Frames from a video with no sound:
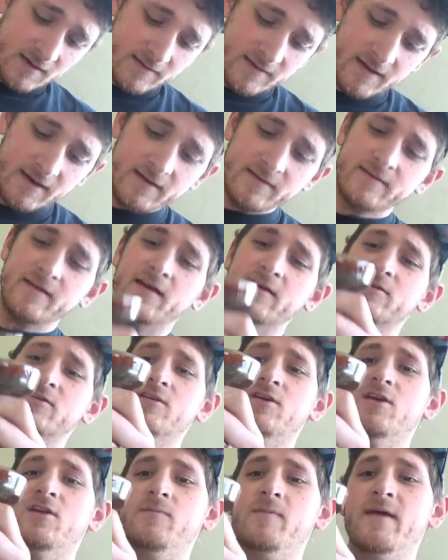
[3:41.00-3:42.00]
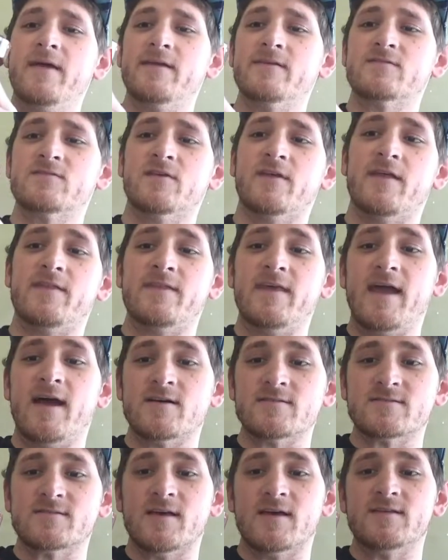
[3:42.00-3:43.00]
That is actually going to make it so that the
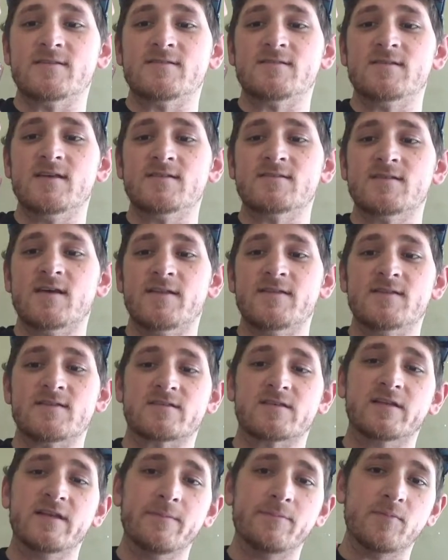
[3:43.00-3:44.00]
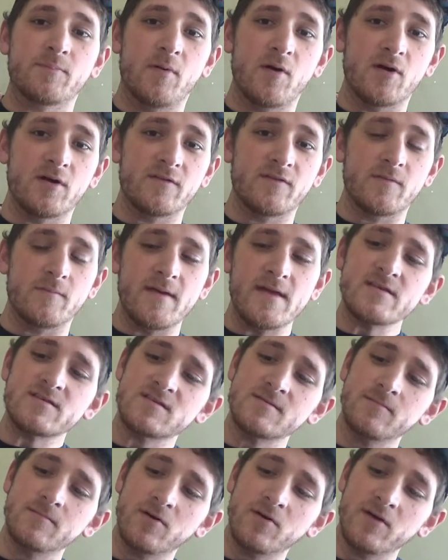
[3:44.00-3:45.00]
outside sits on this lipped part of the
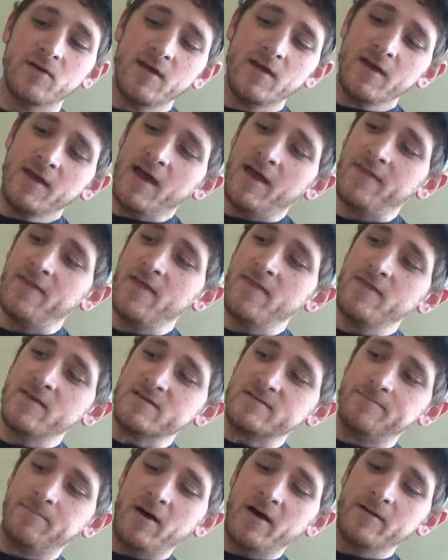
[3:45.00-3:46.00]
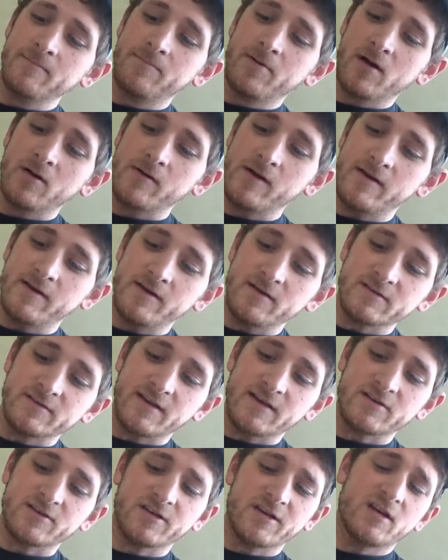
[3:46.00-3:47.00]
Mason bowl, and then this bottom part right here is
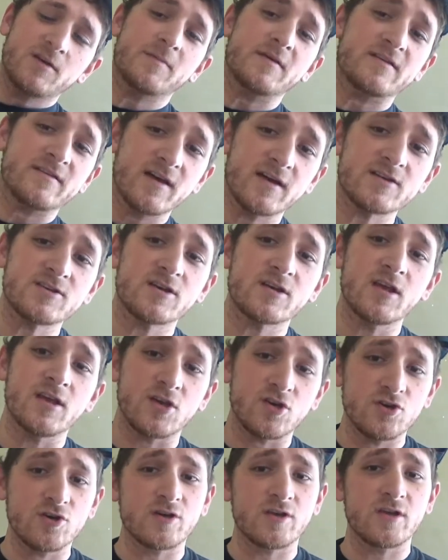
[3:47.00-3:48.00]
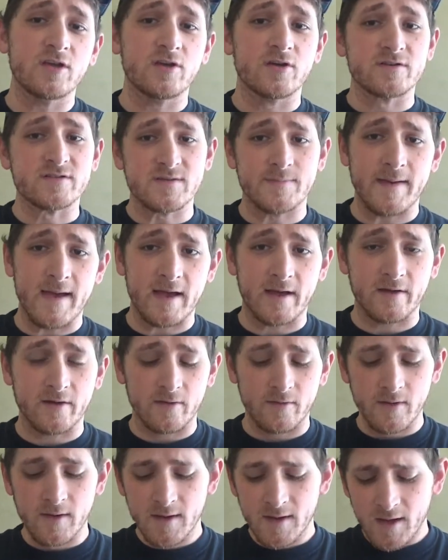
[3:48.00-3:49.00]
actually going to be touching and cooking your tobacco.